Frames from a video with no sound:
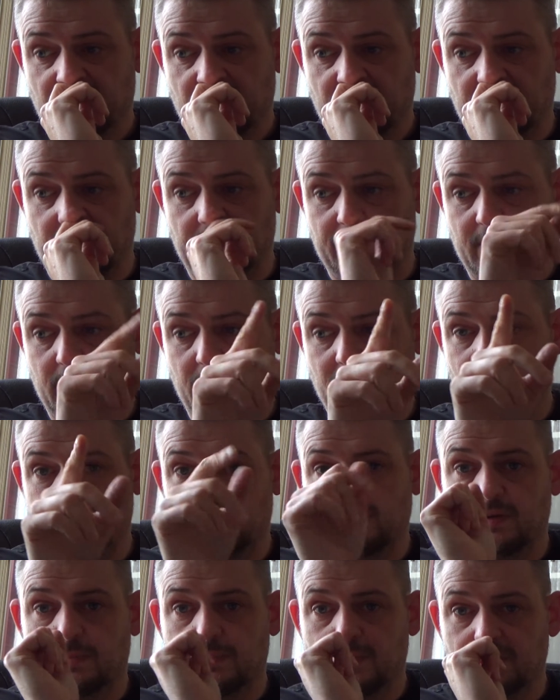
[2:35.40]
Now my
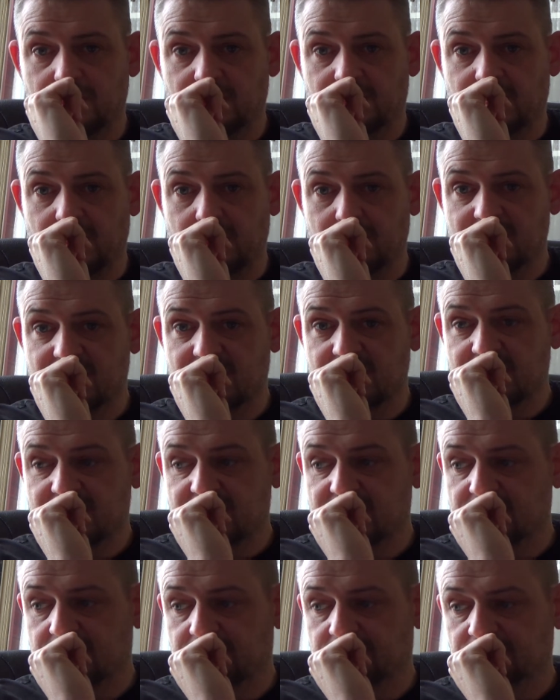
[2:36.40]
regular opponent,
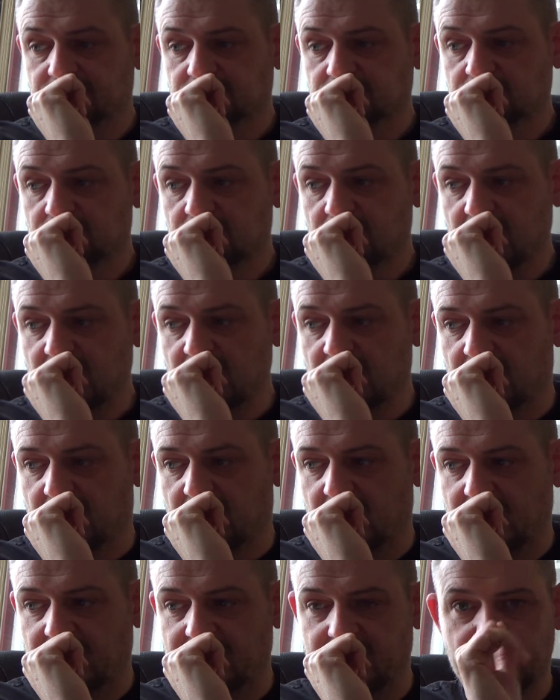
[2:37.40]
Nemesis,
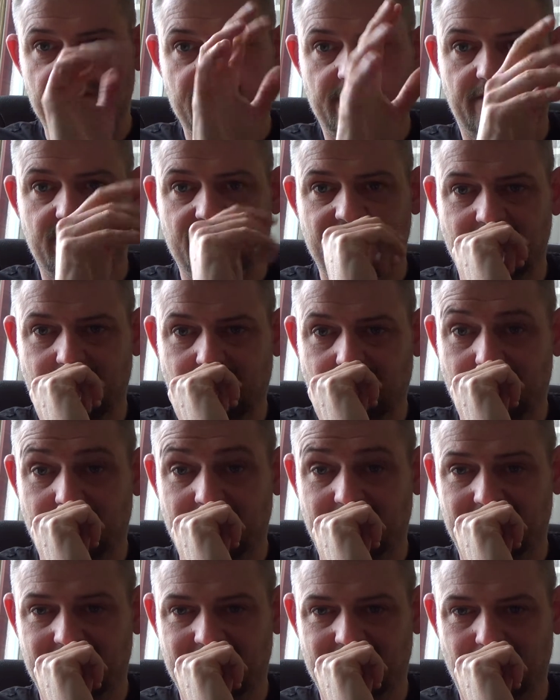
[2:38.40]
Guy, he's of the same
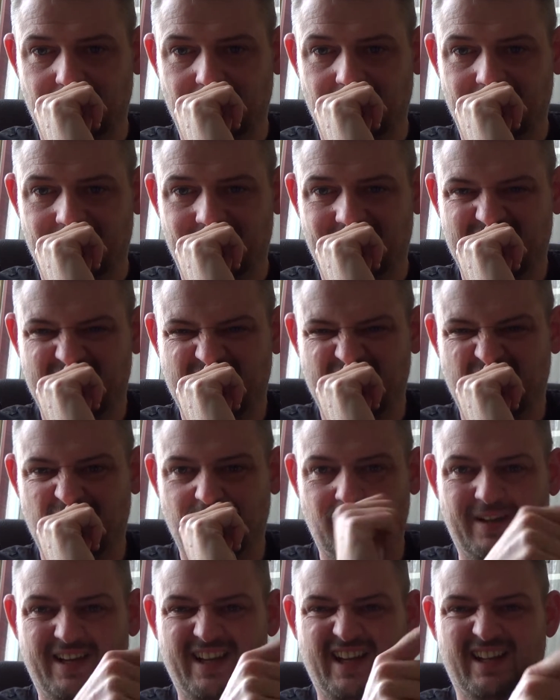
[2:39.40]
opinion, so
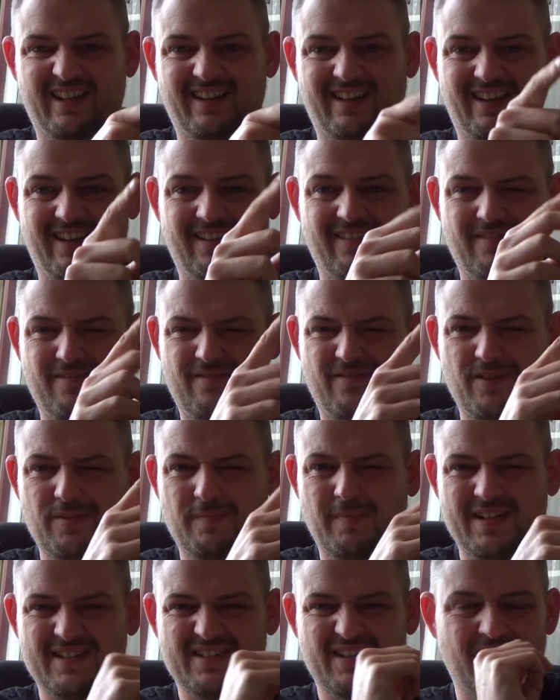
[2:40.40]
when he had a few
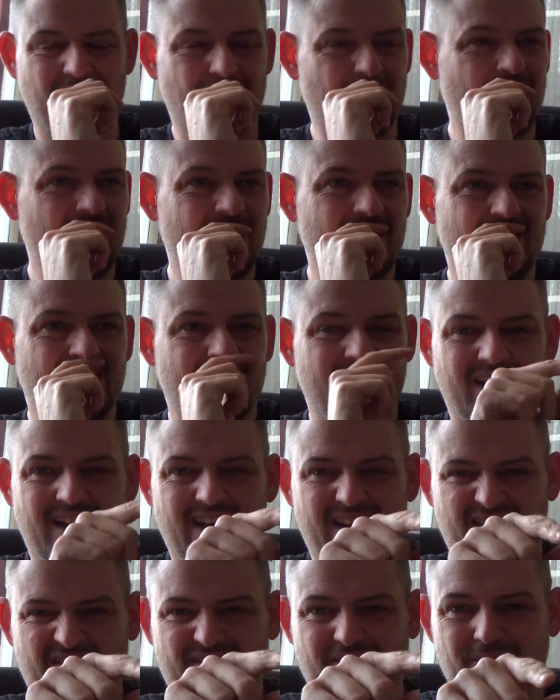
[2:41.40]
months ago
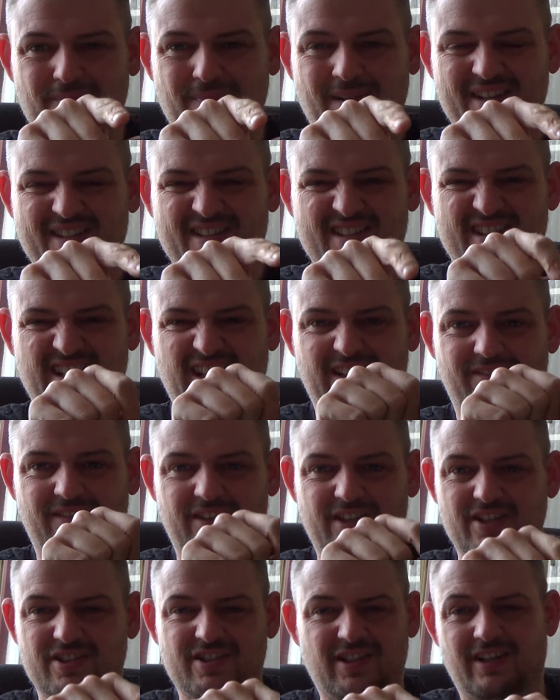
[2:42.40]
a few bases not
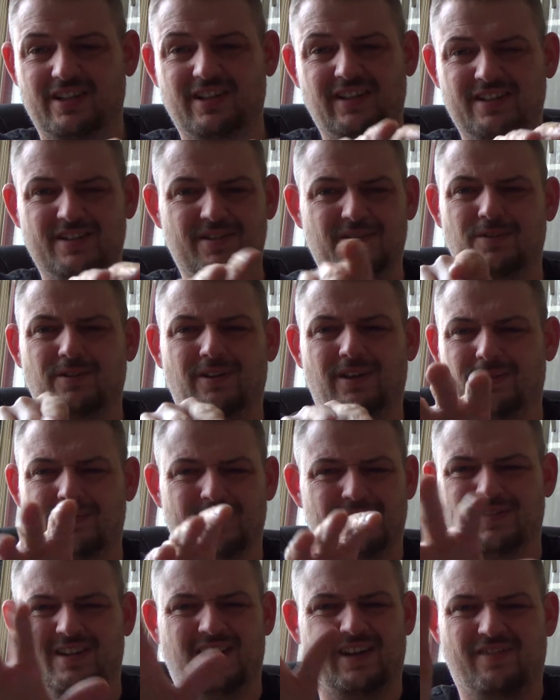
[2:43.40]
finished on his whole
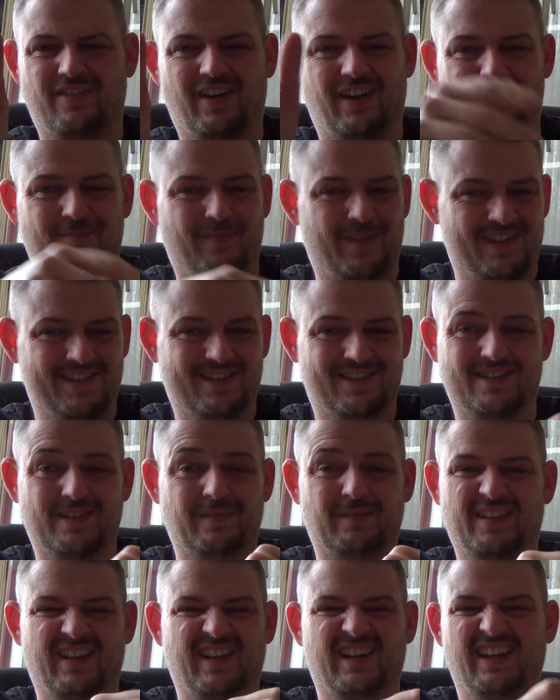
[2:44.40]
army, just like 5 bases or
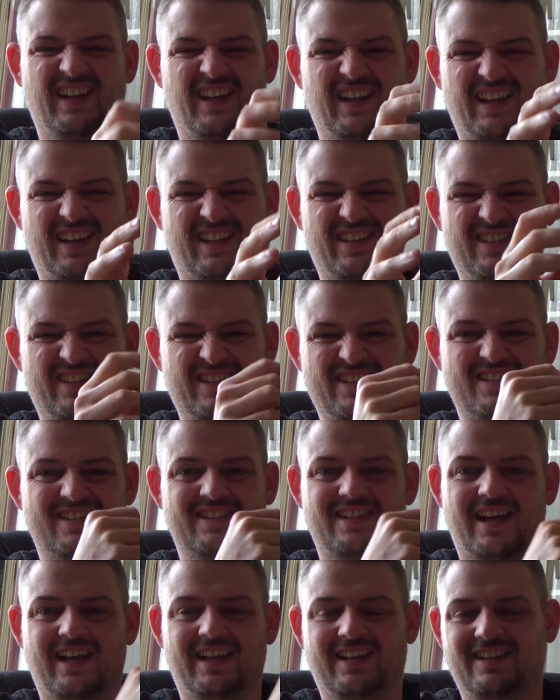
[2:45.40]
something, I couldn't
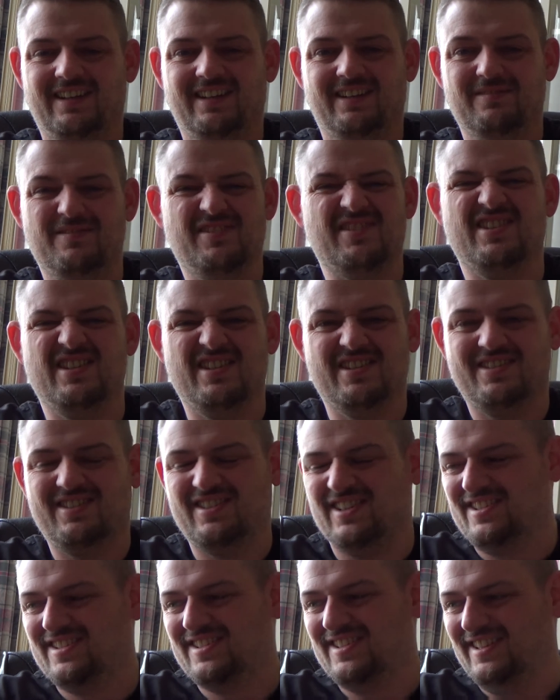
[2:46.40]
stand, resist
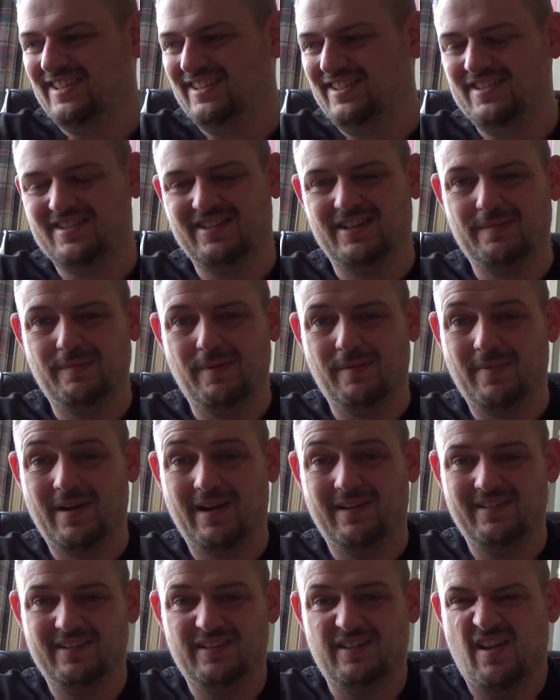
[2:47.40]
just dissing him
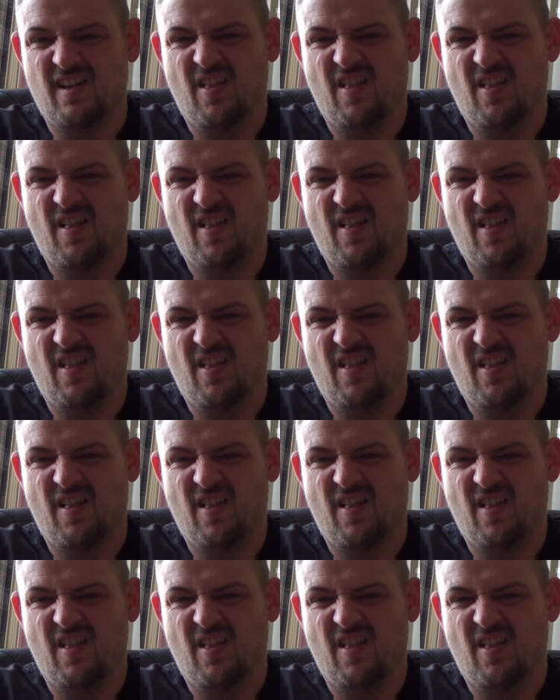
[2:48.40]
about it.